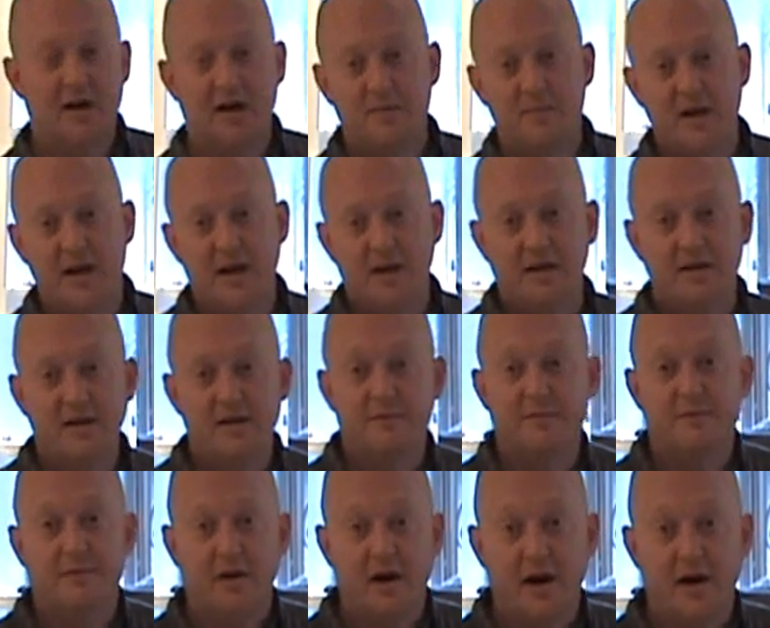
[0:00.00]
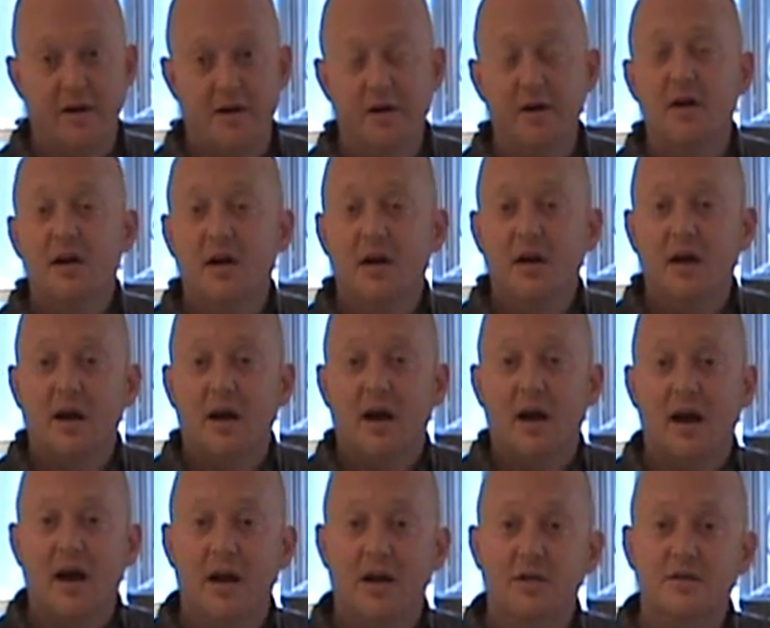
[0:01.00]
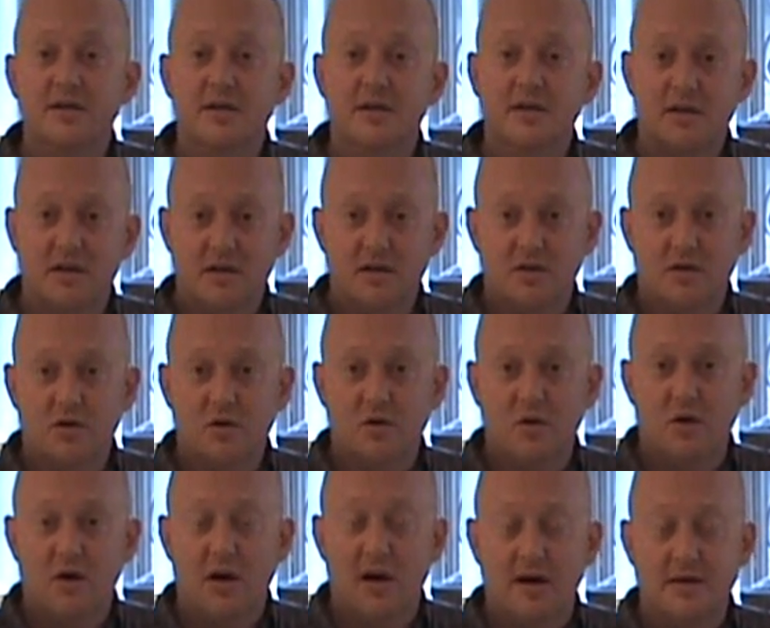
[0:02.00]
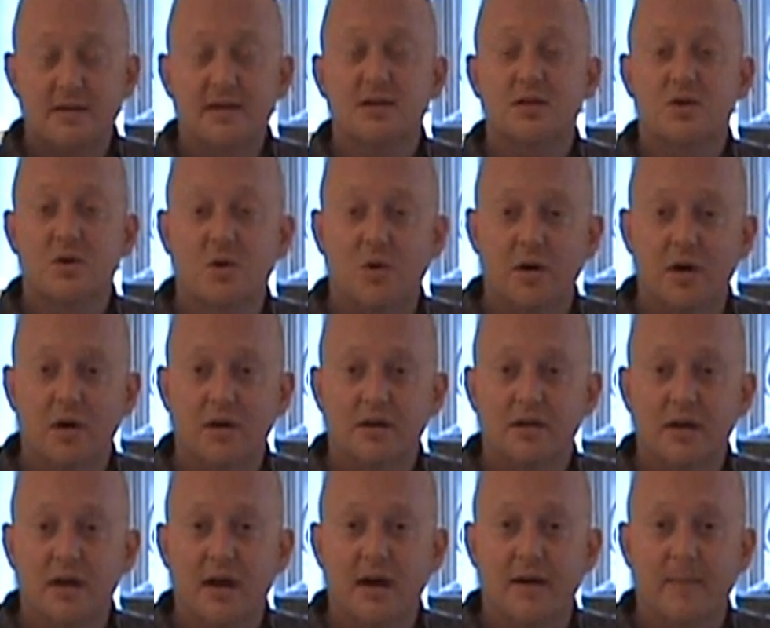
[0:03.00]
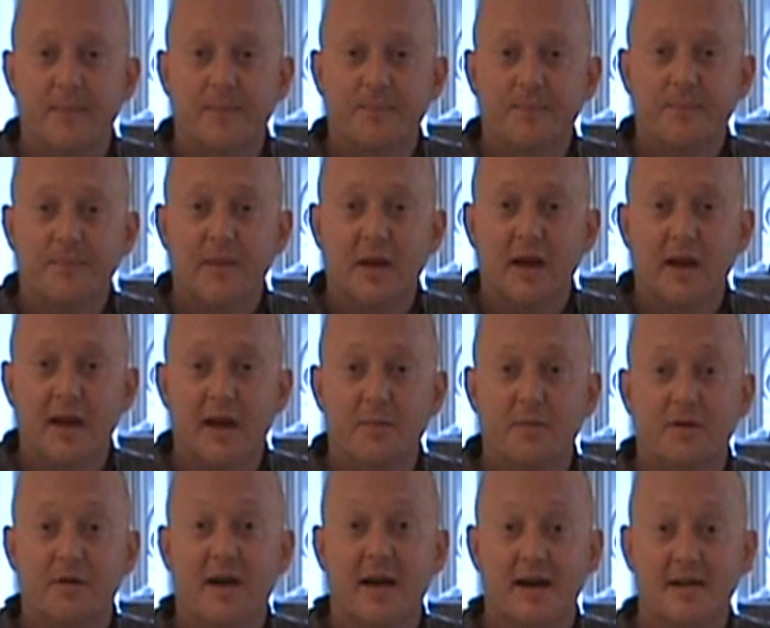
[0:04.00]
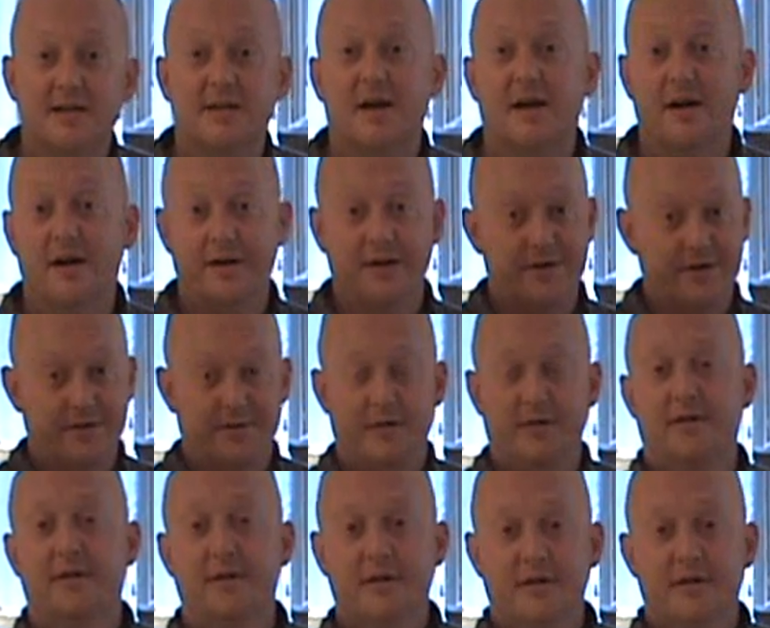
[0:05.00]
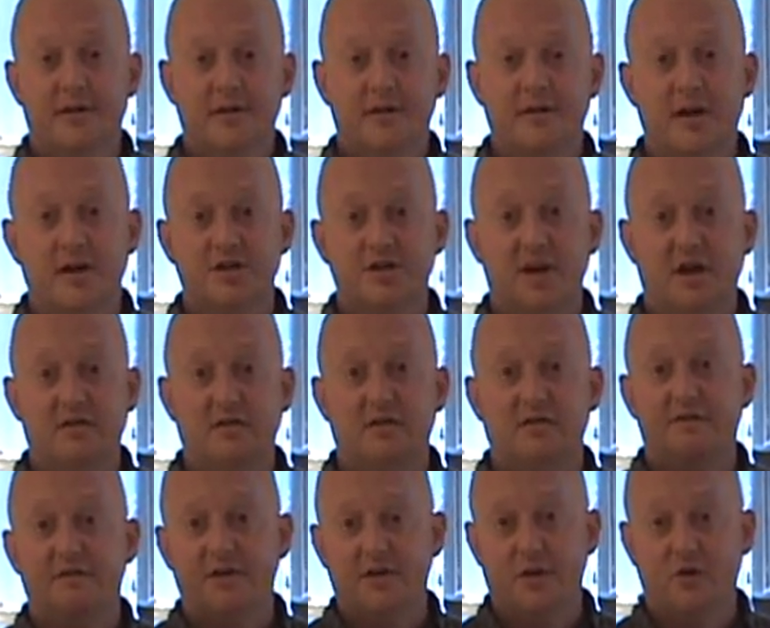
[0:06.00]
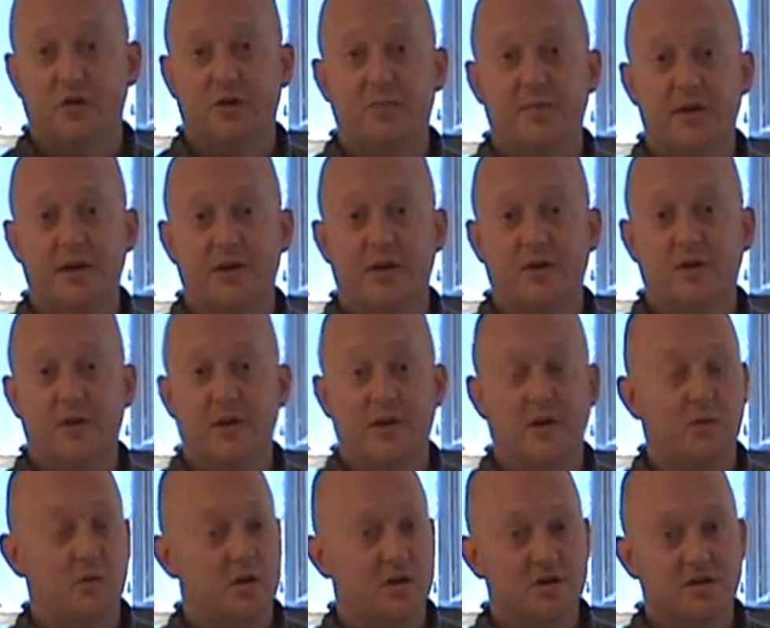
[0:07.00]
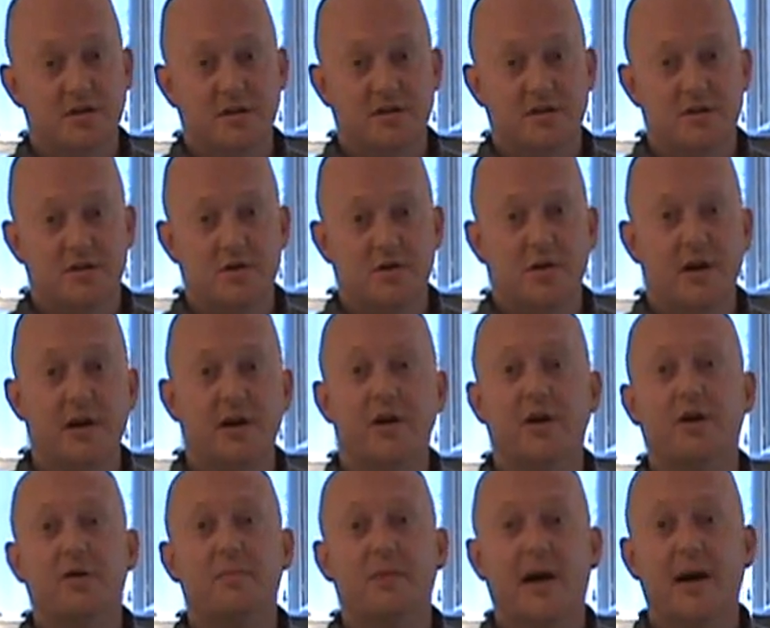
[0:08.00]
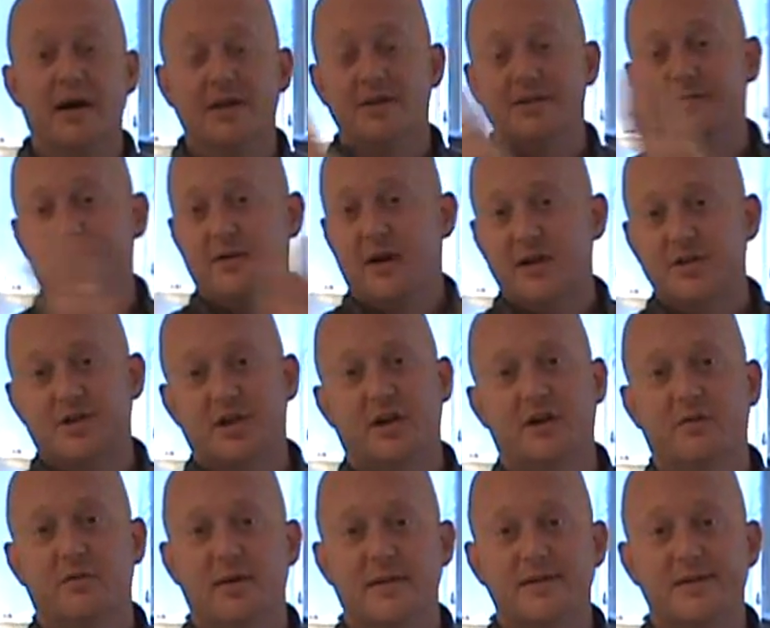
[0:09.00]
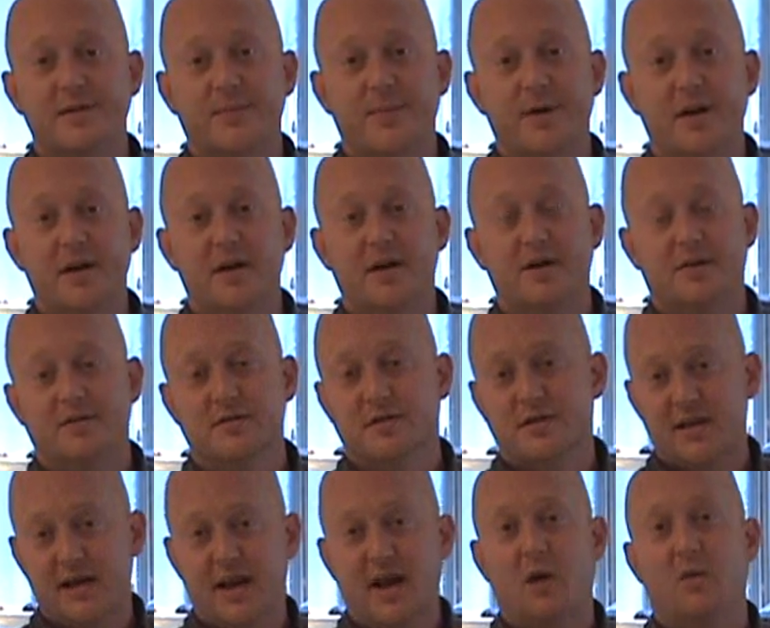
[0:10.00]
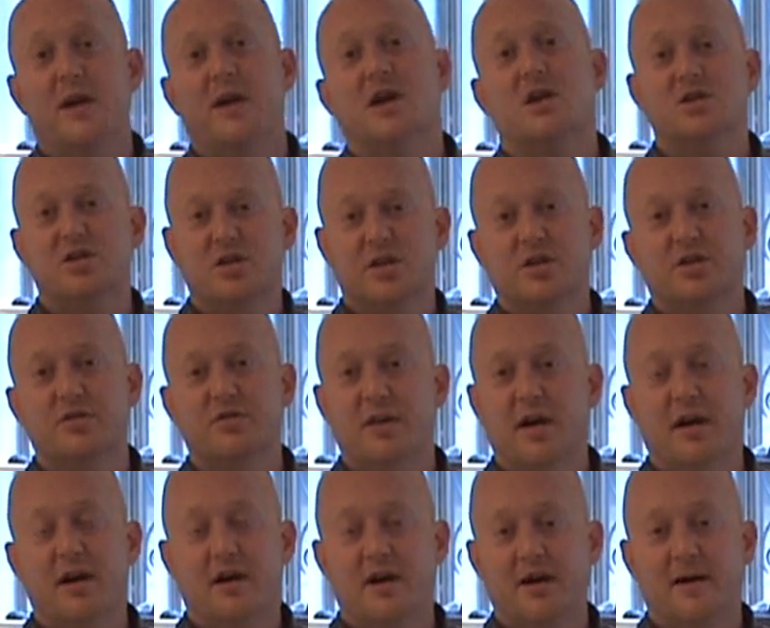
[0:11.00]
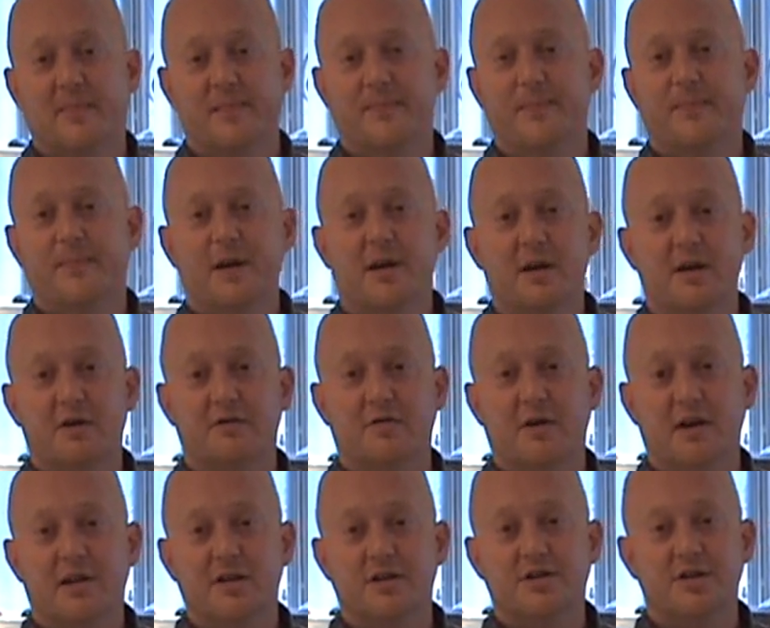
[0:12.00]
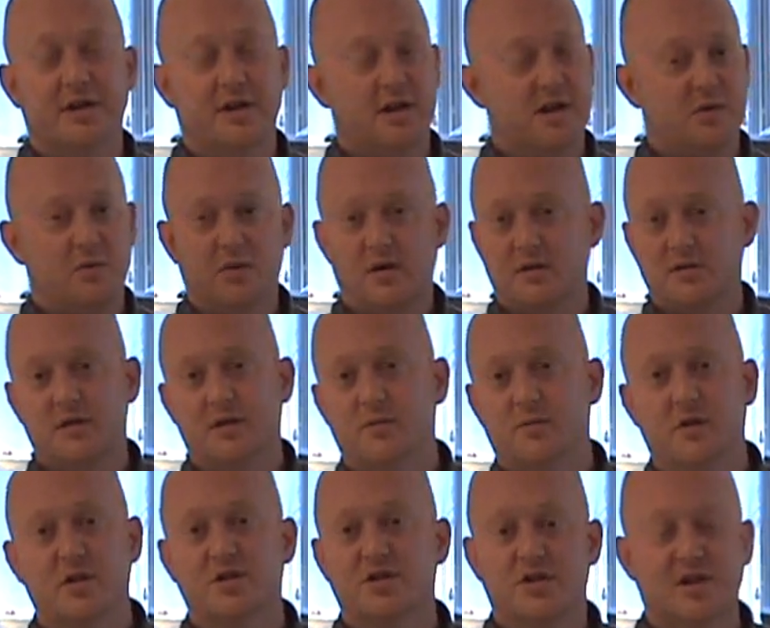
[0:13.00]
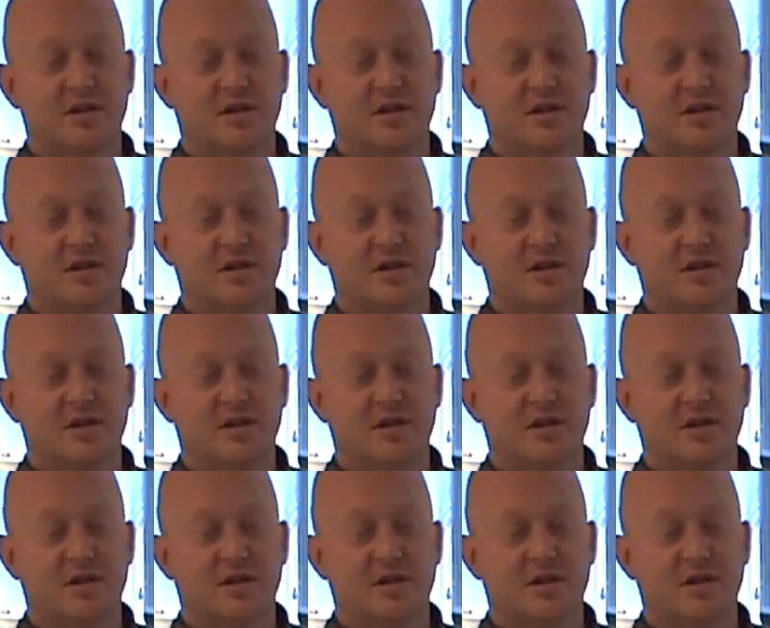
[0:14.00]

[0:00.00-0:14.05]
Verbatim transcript: an automatic deep fryer, uh, use a six, uh, six quart um, enameled cast iron Dutch oven filled with peanut oil. It works just as great. Go to my fried chicken recipe and you'll see how we actually do that um, to fry the chicken. It works, it works